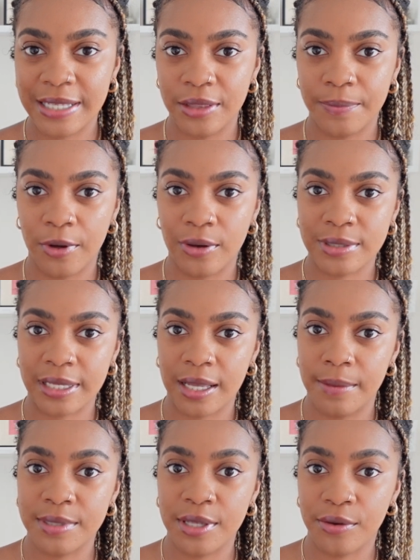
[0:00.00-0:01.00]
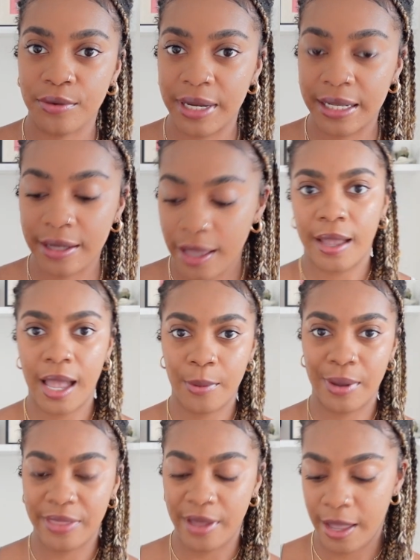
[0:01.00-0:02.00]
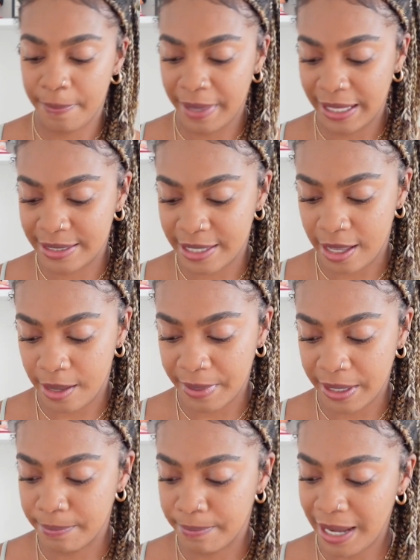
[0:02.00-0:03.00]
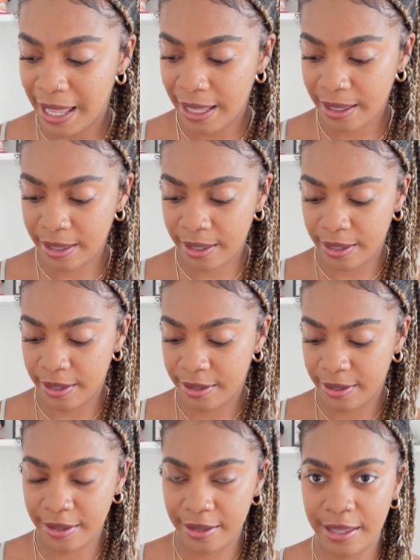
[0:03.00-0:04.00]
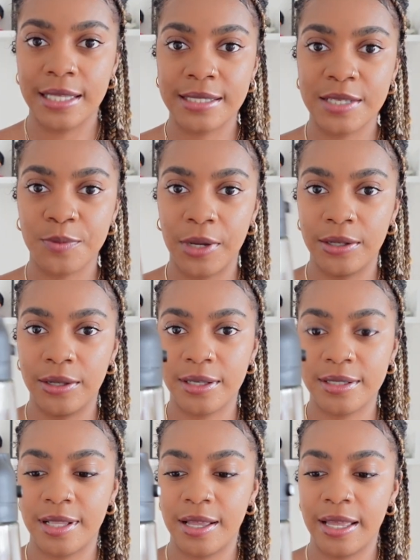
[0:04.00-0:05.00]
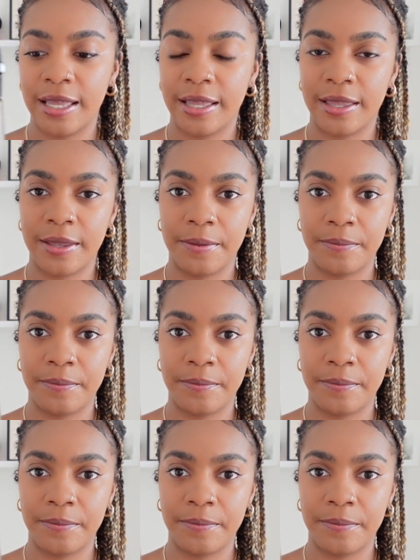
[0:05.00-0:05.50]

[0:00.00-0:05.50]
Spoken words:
on the box, it comes in green. However, I picked it up in black. This is what it looks like.